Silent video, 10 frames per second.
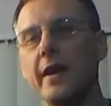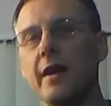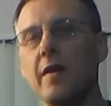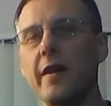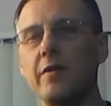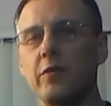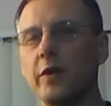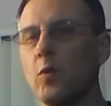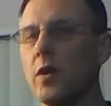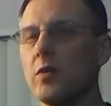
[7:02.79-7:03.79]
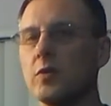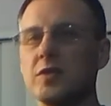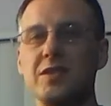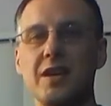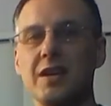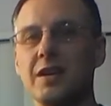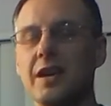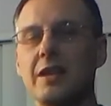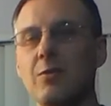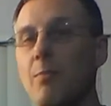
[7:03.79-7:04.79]
And I'll have like one of those a day
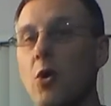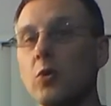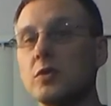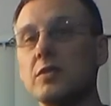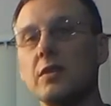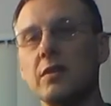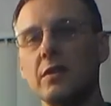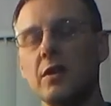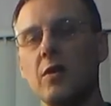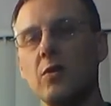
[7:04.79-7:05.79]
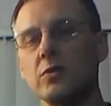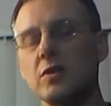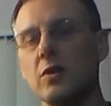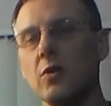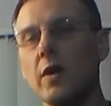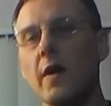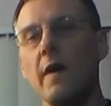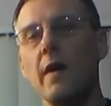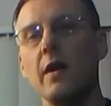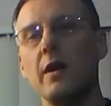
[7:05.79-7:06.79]
at the most, so
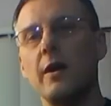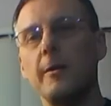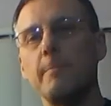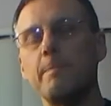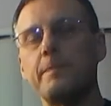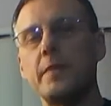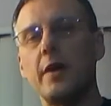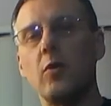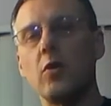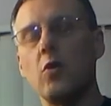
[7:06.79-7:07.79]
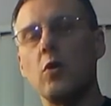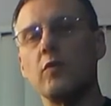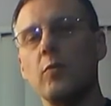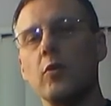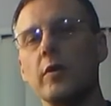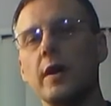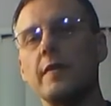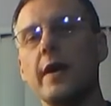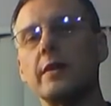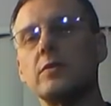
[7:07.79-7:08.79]
I don't go overboard
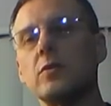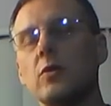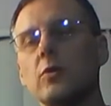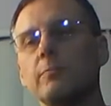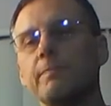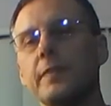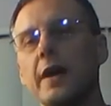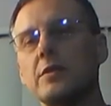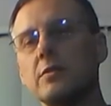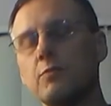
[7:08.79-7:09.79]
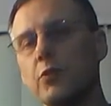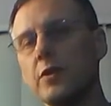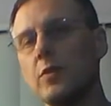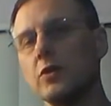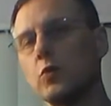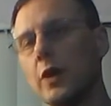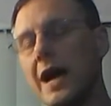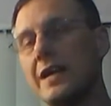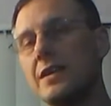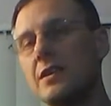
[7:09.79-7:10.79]
on that. So that's pretty much what
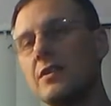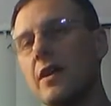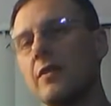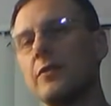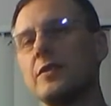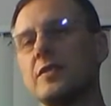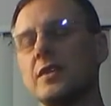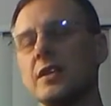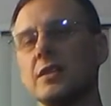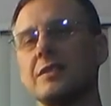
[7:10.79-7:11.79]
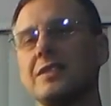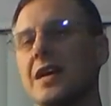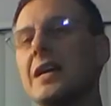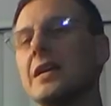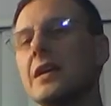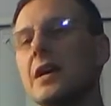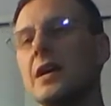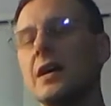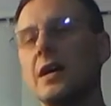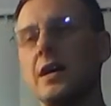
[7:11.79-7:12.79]
I eat every single day,
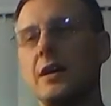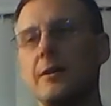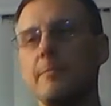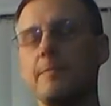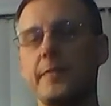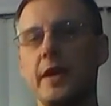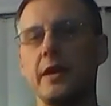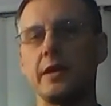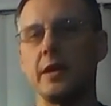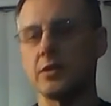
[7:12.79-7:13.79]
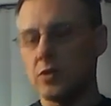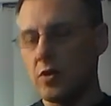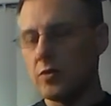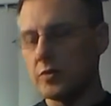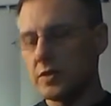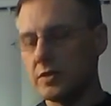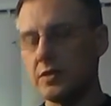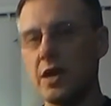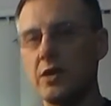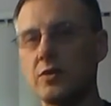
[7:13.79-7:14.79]
and it gets all those
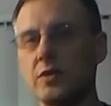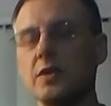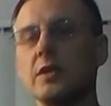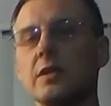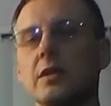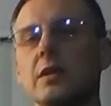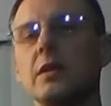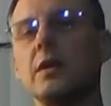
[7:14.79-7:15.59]
containers in.